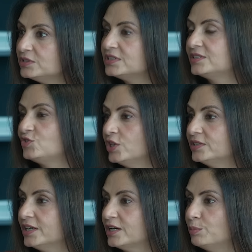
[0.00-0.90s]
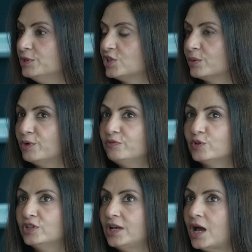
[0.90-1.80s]
was chasing Kapil Sharma
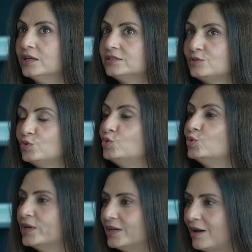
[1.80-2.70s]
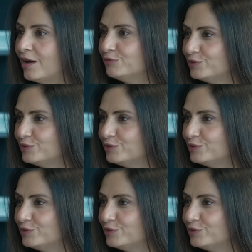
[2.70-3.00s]
for the last two, two and a half